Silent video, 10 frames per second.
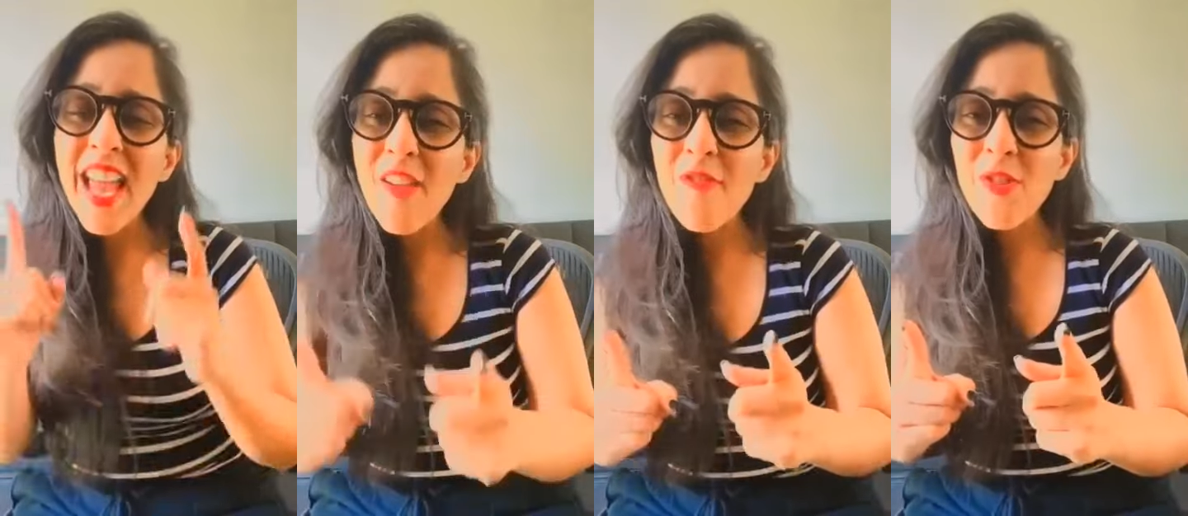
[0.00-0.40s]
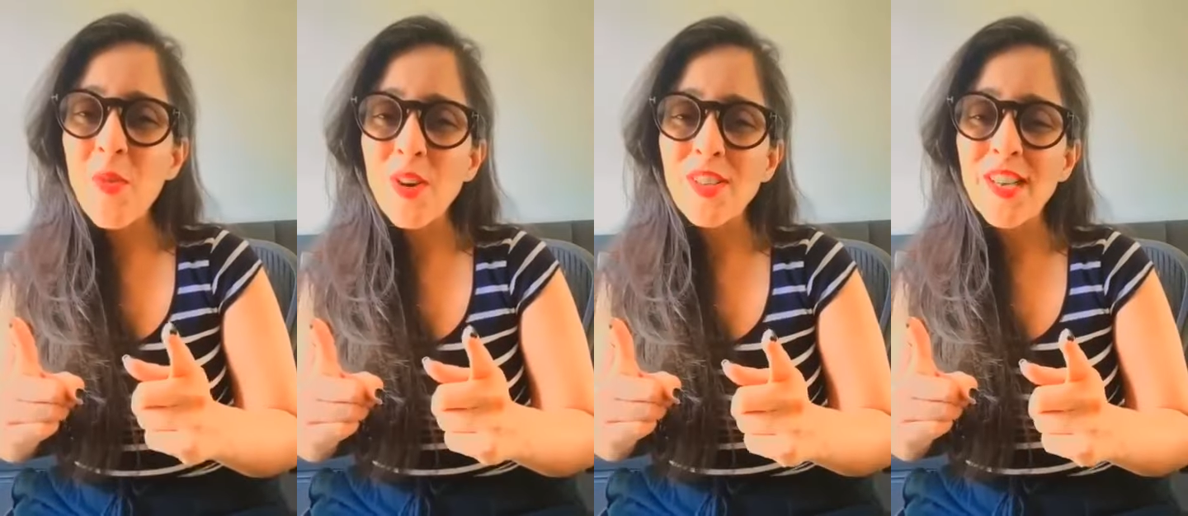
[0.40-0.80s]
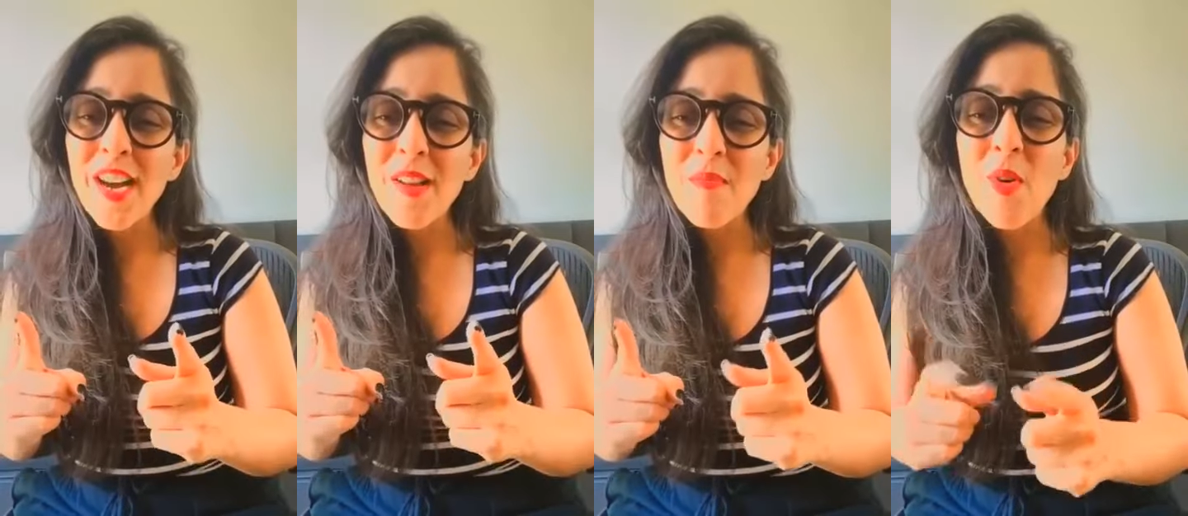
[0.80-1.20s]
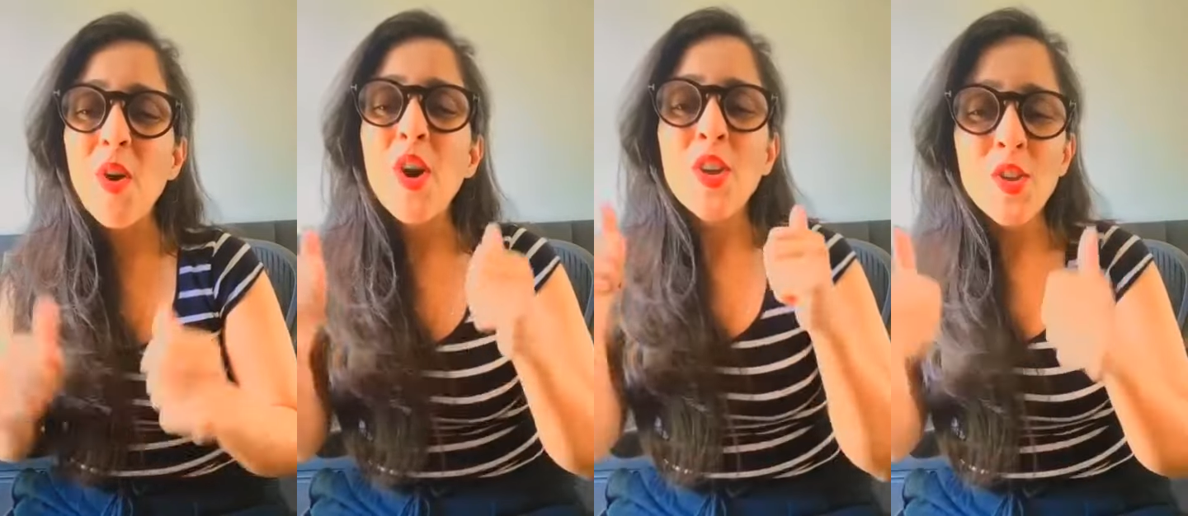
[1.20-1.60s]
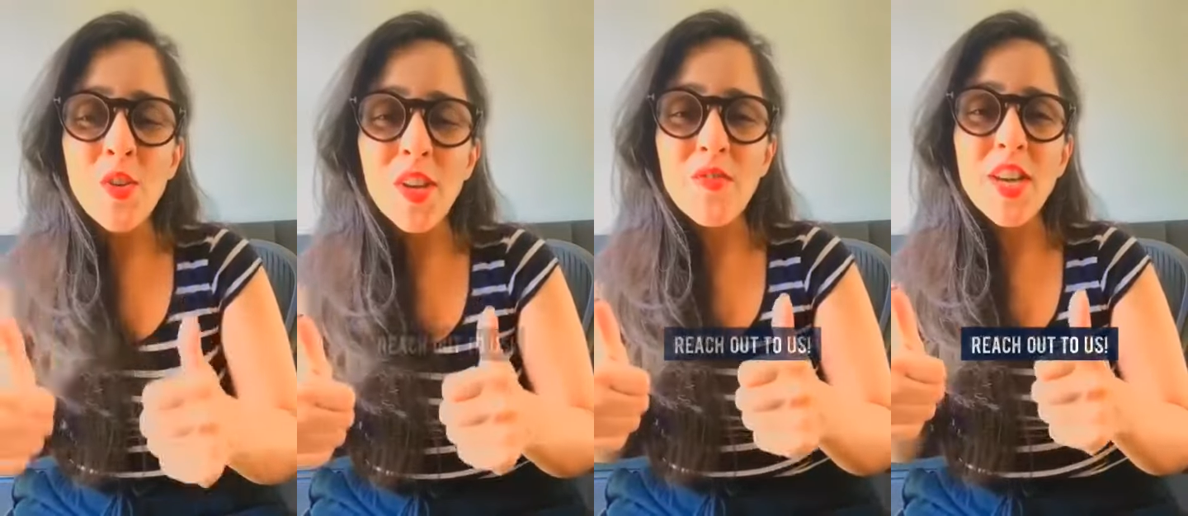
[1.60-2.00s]
If you want to learn more,
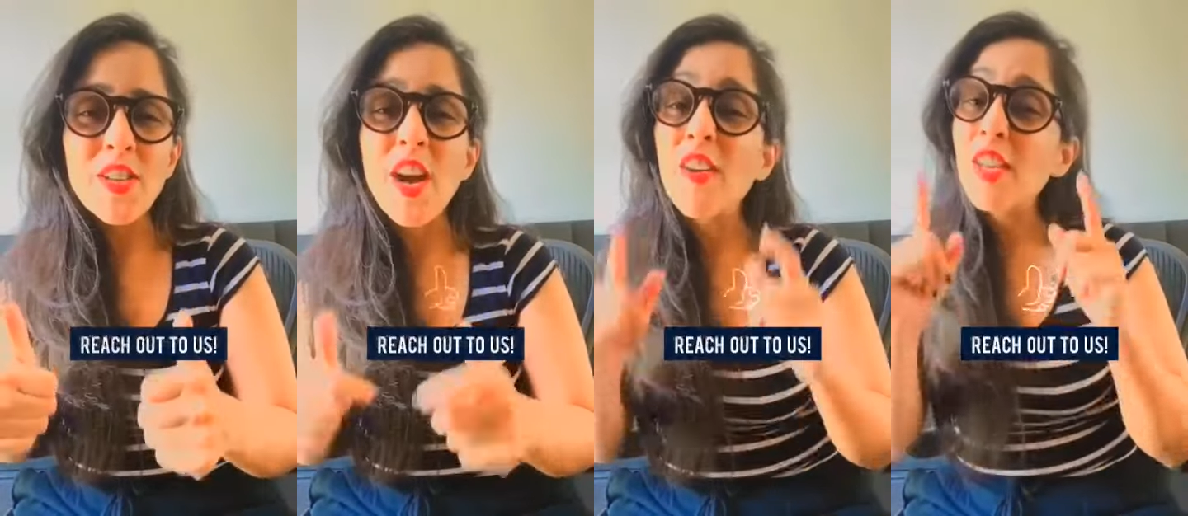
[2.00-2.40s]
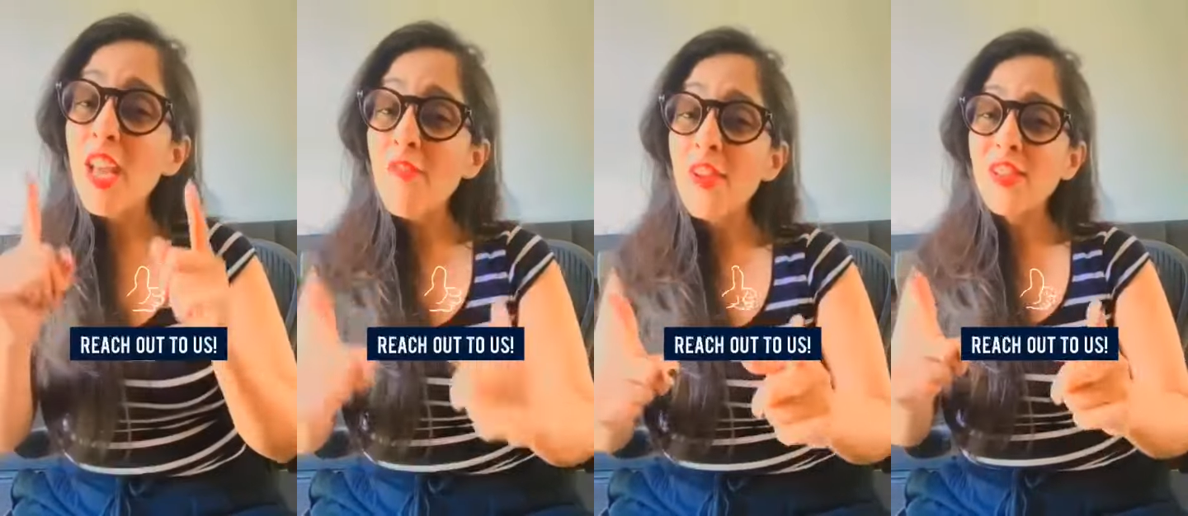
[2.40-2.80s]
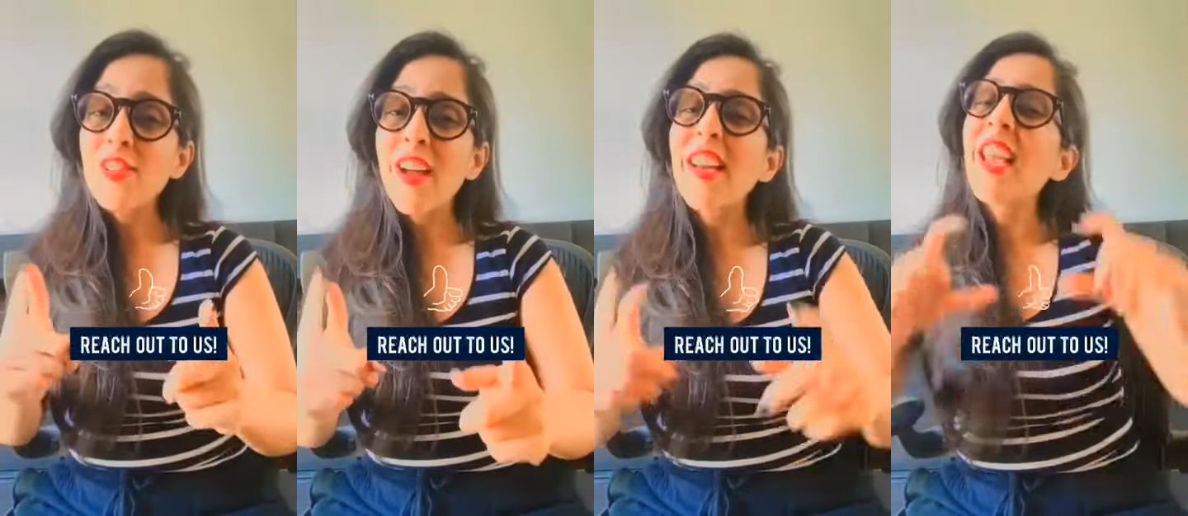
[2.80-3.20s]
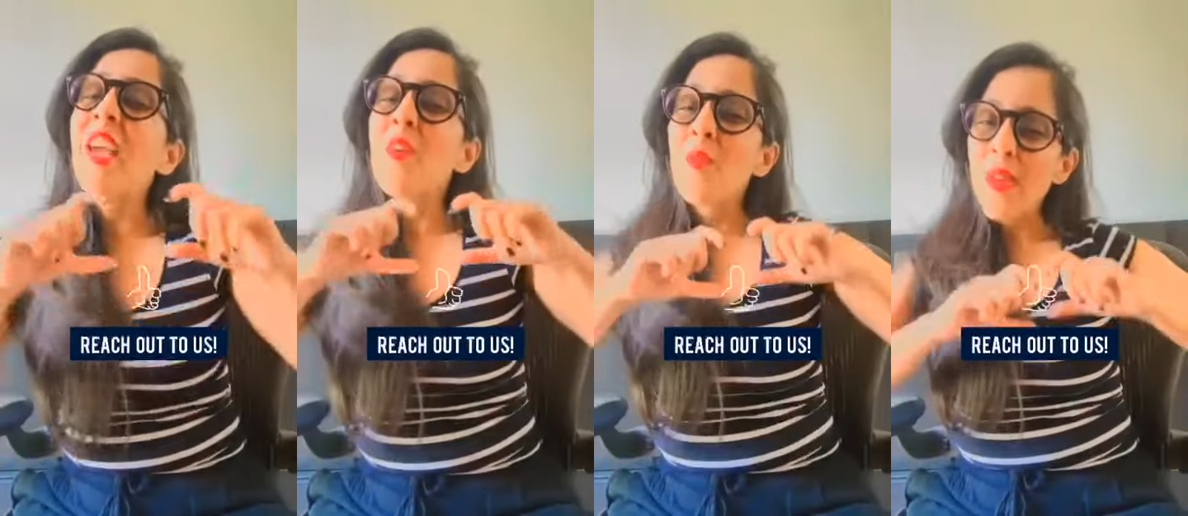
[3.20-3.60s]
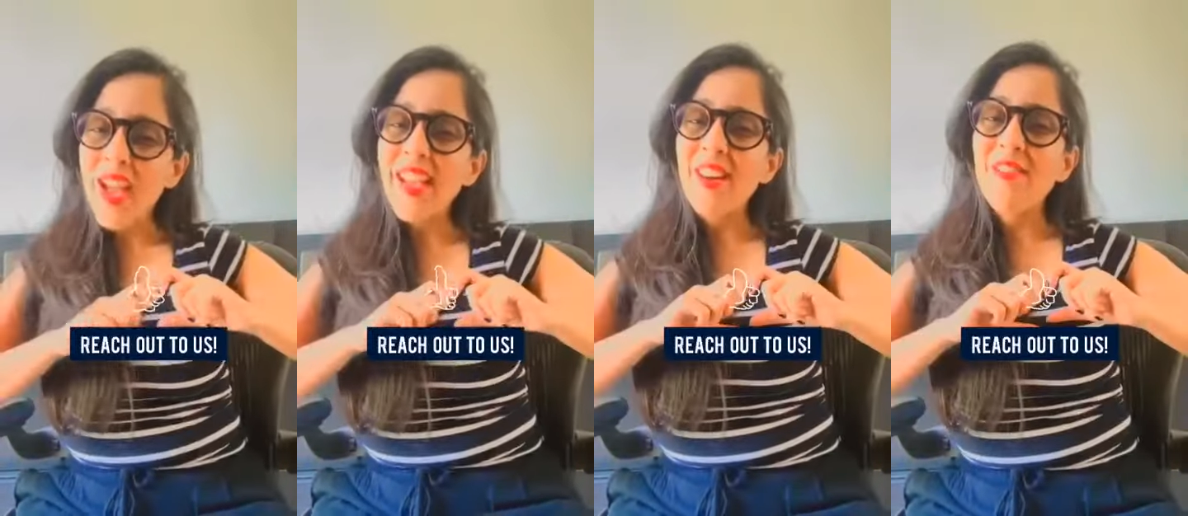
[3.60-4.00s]
you can reach out. If you're struggling,
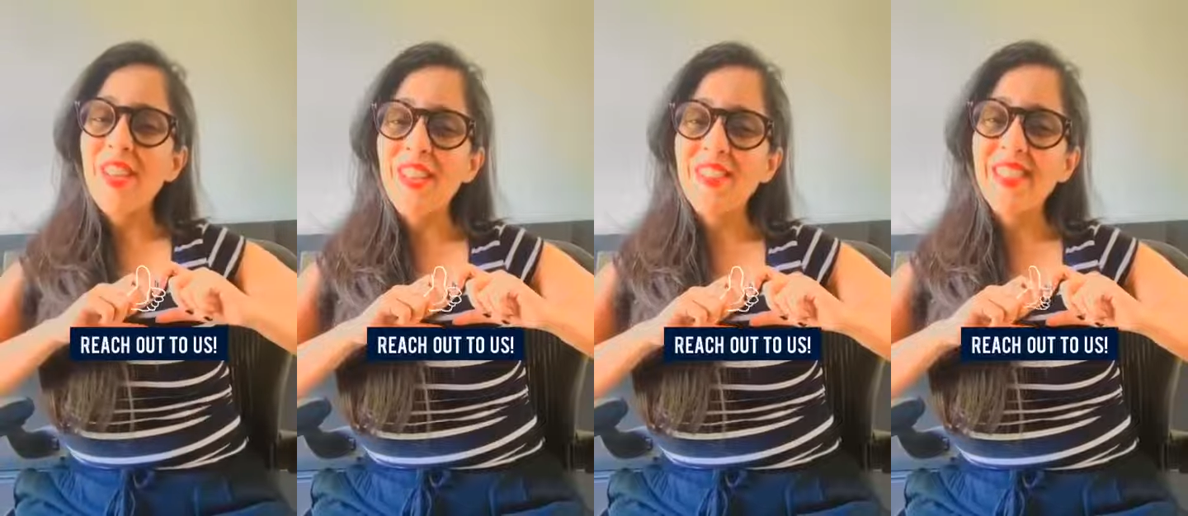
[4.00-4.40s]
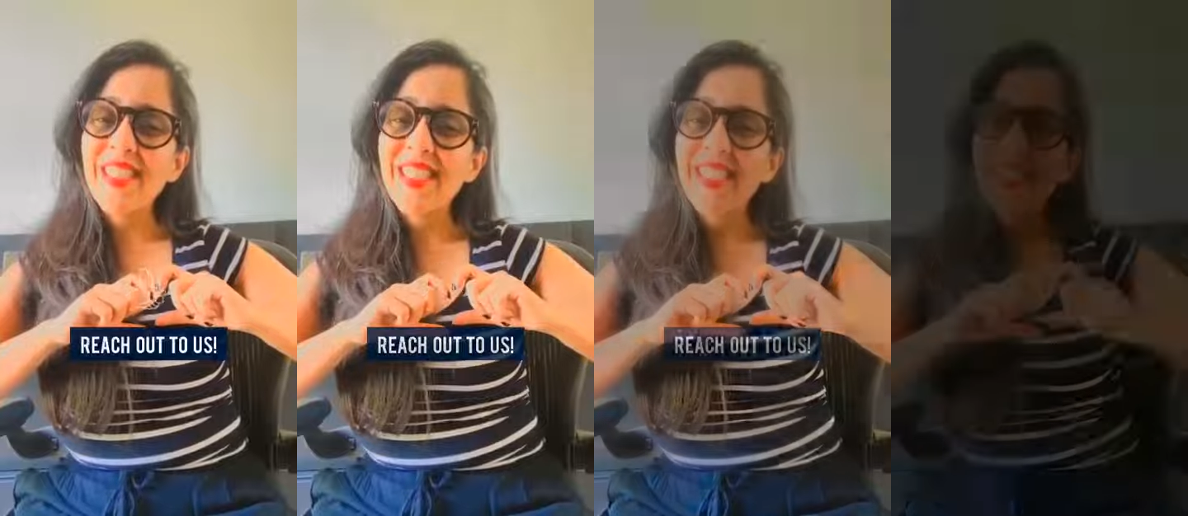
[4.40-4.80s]
we are here for you.